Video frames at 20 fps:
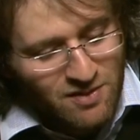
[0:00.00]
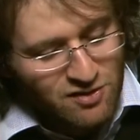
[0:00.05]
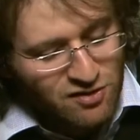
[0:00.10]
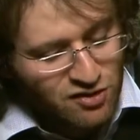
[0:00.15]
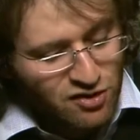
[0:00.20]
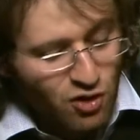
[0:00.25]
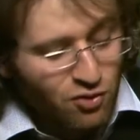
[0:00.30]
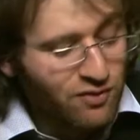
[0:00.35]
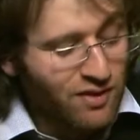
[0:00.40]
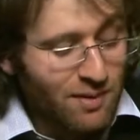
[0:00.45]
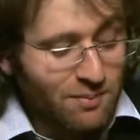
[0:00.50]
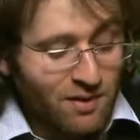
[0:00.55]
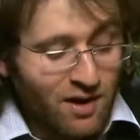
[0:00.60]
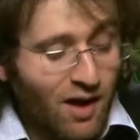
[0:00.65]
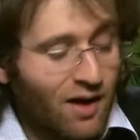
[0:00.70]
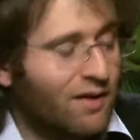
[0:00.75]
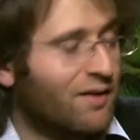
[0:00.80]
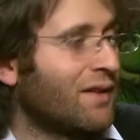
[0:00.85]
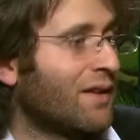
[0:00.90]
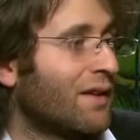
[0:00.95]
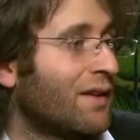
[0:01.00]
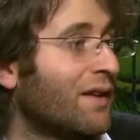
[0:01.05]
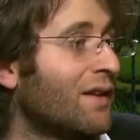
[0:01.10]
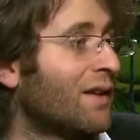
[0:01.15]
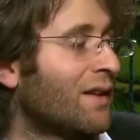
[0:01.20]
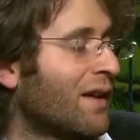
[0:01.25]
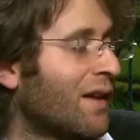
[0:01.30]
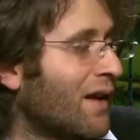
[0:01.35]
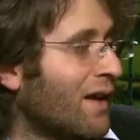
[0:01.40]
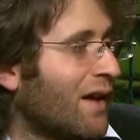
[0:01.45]
showed them cutting
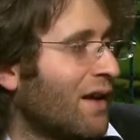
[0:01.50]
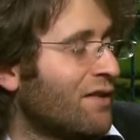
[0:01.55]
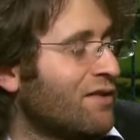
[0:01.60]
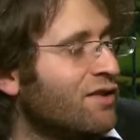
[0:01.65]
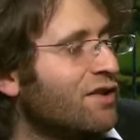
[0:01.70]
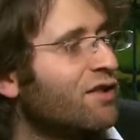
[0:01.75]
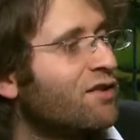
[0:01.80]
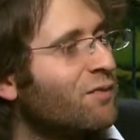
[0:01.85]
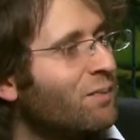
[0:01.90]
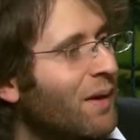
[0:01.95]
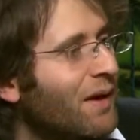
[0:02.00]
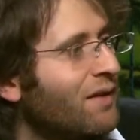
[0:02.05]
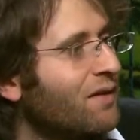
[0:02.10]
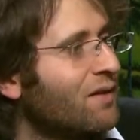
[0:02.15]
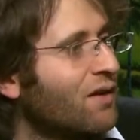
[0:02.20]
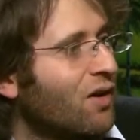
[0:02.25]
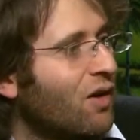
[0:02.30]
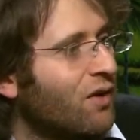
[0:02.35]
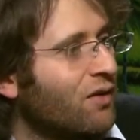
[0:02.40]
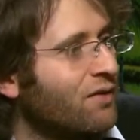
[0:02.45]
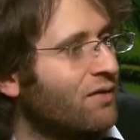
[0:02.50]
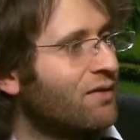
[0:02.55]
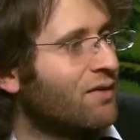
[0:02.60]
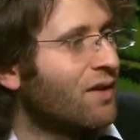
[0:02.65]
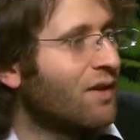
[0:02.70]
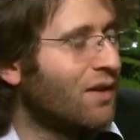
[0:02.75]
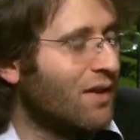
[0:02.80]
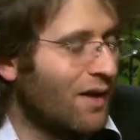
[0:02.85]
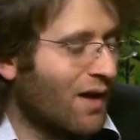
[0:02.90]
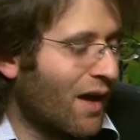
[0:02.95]
a sheet of pentagons
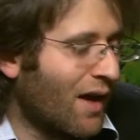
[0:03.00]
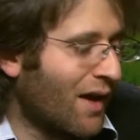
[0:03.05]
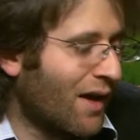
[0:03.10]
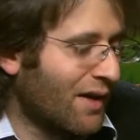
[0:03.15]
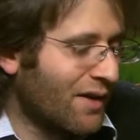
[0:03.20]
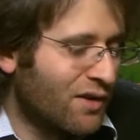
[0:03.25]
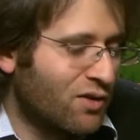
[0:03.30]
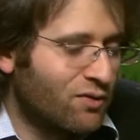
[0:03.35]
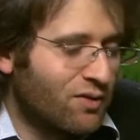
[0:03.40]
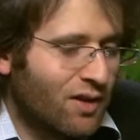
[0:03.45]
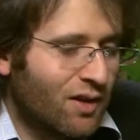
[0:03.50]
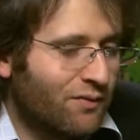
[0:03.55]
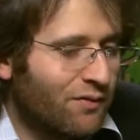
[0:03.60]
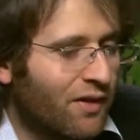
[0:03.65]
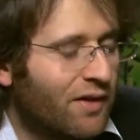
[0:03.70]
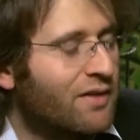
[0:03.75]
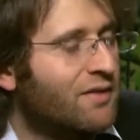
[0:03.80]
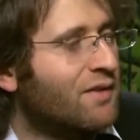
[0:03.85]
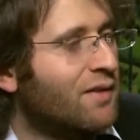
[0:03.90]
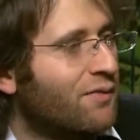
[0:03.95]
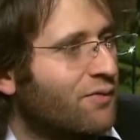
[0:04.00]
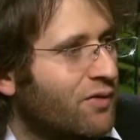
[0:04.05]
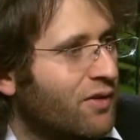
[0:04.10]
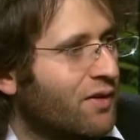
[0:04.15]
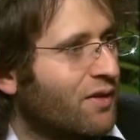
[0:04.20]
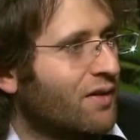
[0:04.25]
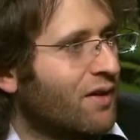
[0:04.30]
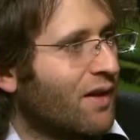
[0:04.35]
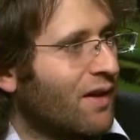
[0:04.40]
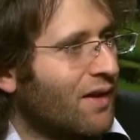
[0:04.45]
using a very
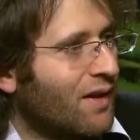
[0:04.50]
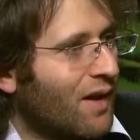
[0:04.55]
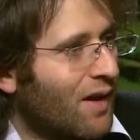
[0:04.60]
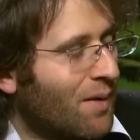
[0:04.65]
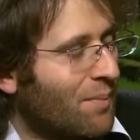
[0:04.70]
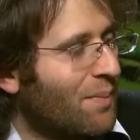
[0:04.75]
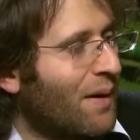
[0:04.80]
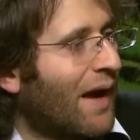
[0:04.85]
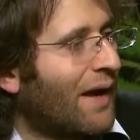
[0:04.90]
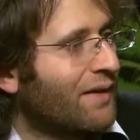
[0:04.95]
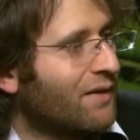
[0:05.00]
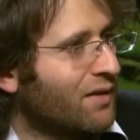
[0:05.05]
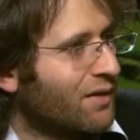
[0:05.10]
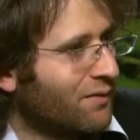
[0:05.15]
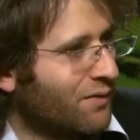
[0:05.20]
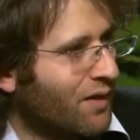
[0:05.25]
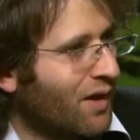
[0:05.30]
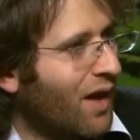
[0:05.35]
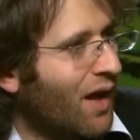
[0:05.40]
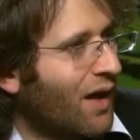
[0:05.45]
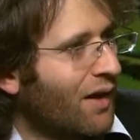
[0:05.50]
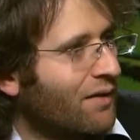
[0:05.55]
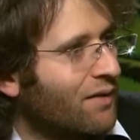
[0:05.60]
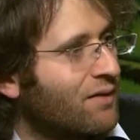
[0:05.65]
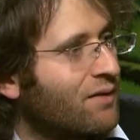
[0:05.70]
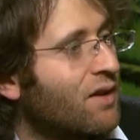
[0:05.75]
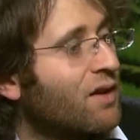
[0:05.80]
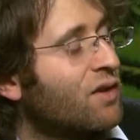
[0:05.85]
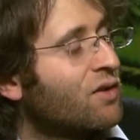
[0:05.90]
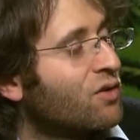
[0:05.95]
different pattern of
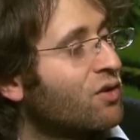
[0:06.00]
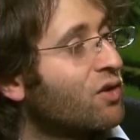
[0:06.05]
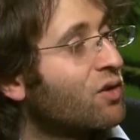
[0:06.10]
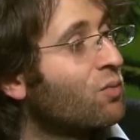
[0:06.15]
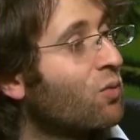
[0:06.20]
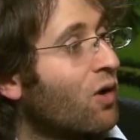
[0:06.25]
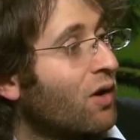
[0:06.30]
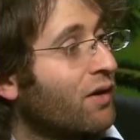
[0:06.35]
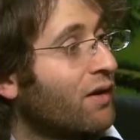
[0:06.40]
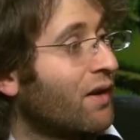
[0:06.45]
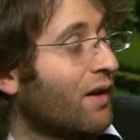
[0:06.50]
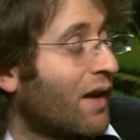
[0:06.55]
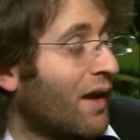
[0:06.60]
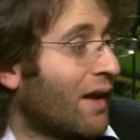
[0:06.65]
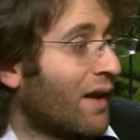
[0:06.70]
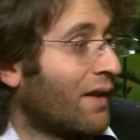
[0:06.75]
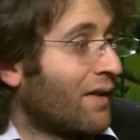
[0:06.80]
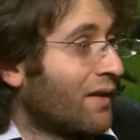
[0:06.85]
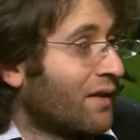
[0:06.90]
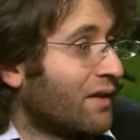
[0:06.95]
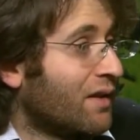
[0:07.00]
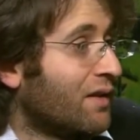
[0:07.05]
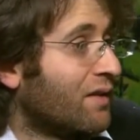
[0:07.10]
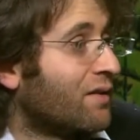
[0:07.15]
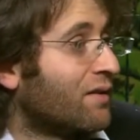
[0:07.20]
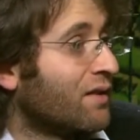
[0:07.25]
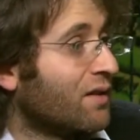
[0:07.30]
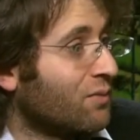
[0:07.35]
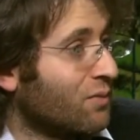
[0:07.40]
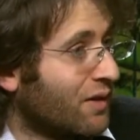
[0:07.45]
cuts to the one that he'd
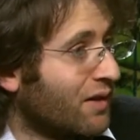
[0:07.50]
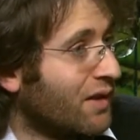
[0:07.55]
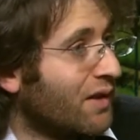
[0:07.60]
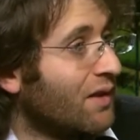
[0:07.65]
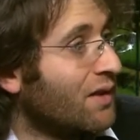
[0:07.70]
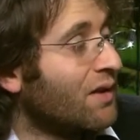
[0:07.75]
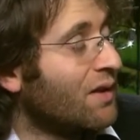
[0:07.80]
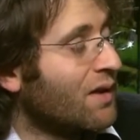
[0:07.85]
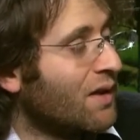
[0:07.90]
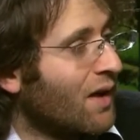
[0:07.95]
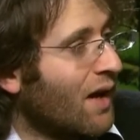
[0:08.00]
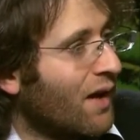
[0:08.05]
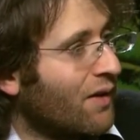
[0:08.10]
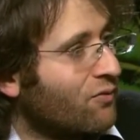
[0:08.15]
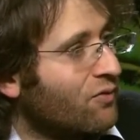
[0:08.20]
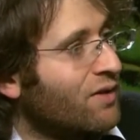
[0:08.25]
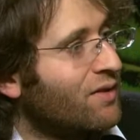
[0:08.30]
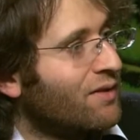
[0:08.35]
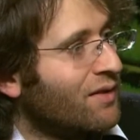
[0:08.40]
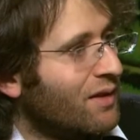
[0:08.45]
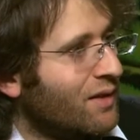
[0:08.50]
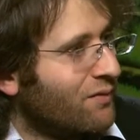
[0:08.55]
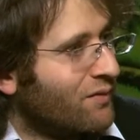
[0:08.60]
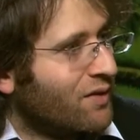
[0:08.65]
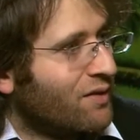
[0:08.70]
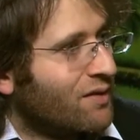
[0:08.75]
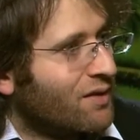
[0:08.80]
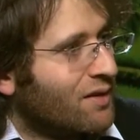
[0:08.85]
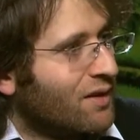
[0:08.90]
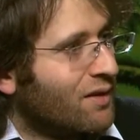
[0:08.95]
seen when he had recently
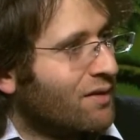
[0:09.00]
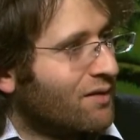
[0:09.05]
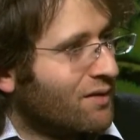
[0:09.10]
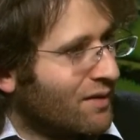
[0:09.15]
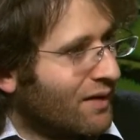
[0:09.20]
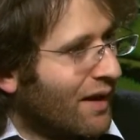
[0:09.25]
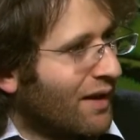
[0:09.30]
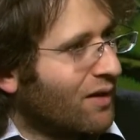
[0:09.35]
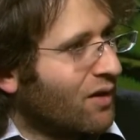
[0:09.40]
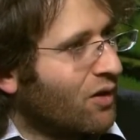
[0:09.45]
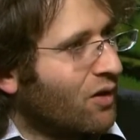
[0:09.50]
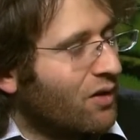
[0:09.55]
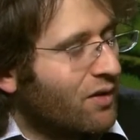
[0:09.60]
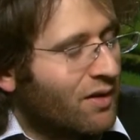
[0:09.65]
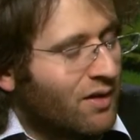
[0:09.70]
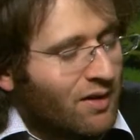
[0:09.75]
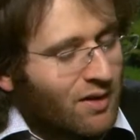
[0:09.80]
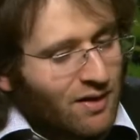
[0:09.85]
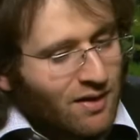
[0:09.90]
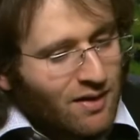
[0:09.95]
visited Sialkot.